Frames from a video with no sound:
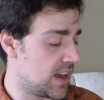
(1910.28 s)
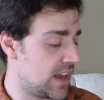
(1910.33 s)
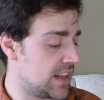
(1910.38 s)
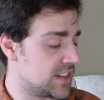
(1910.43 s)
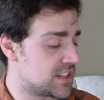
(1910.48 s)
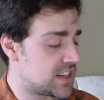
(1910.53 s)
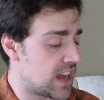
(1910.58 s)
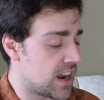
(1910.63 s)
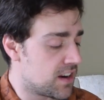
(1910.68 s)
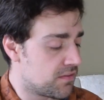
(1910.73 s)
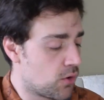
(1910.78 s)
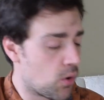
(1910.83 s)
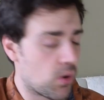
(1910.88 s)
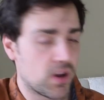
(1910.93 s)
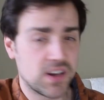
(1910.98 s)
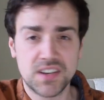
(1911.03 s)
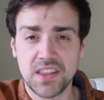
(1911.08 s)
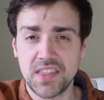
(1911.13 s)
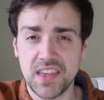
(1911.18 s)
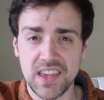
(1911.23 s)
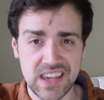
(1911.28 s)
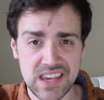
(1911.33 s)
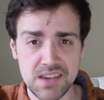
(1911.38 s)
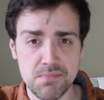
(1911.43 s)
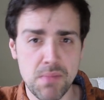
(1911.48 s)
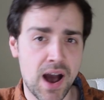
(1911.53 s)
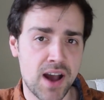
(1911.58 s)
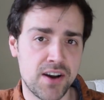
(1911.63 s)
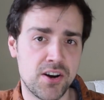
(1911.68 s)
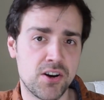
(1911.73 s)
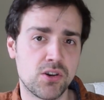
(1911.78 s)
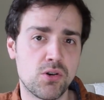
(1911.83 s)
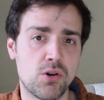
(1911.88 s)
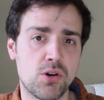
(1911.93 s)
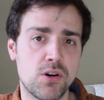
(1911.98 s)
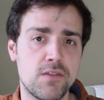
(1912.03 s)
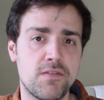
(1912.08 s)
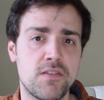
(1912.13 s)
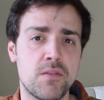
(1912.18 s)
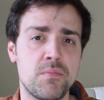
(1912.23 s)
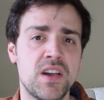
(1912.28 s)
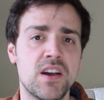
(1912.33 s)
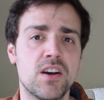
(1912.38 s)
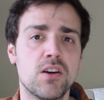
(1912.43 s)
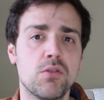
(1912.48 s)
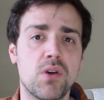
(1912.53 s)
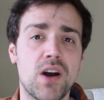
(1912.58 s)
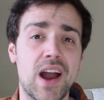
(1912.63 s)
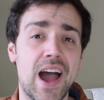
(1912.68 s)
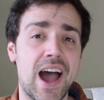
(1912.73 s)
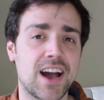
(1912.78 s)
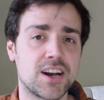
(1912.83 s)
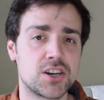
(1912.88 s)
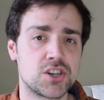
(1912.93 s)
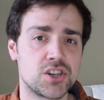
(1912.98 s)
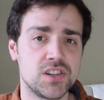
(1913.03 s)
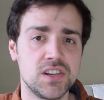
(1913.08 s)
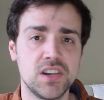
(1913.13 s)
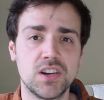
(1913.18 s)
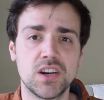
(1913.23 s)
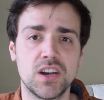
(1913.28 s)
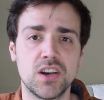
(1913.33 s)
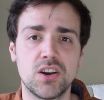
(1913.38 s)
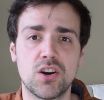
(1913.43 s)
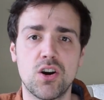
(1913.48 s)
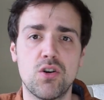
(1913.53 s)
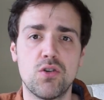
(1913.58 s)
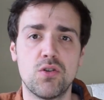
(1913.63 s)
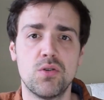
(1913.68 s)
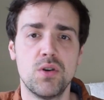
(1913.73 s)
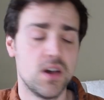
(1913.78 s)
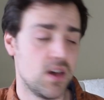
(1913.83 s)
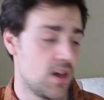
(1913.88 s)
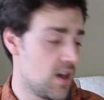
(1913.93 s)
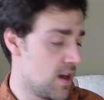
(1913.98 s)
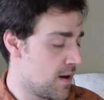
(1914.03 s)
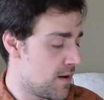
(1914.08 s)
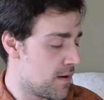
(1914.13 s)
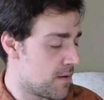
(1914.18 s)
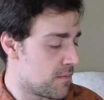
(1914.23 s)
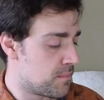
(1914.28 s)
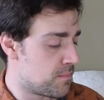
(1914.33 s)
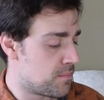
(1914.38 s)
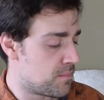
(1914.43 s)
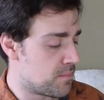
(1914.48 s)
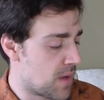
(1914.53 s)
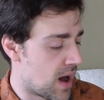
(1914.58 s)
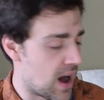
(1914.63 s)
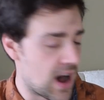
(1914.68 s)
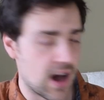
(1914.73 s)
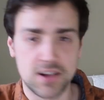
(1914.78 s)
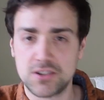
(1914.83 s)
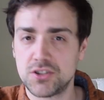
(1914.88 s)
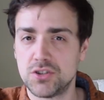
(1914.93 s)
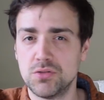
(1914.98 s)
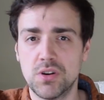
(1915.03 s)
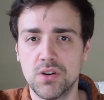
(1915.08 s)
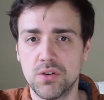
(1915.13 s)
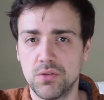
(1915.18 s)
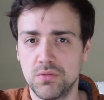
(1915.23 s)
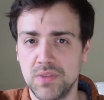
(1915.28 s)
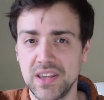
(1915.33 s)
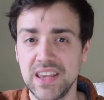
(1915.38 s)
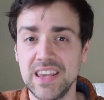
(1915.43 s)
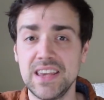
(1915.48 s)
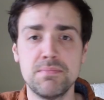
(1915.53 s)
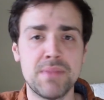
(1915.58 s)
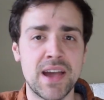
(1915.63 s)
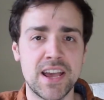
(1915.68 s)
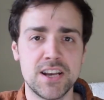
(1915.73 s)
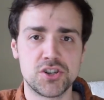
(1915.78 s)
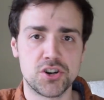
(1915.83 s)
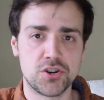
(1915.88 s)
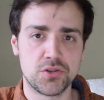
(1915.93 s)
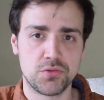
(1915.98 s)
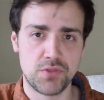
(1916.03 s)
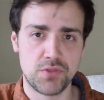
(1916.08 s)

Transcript: instead of going to the E minor chord from here, we're actually going to go uh, to an E major